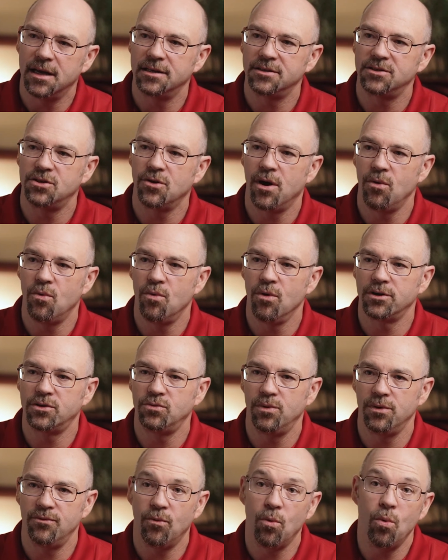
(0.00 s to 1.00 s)
so I worked
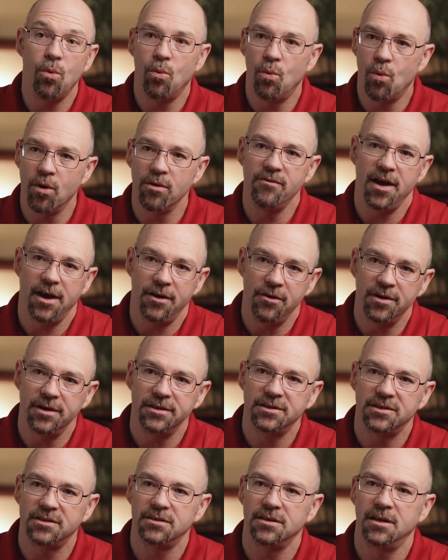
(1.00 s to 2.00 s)
with war
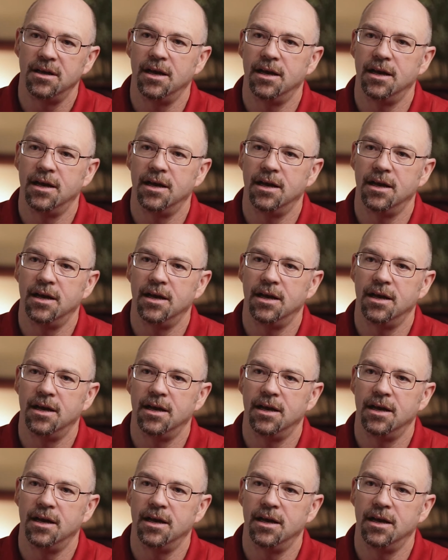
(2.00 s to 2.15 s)
veterans.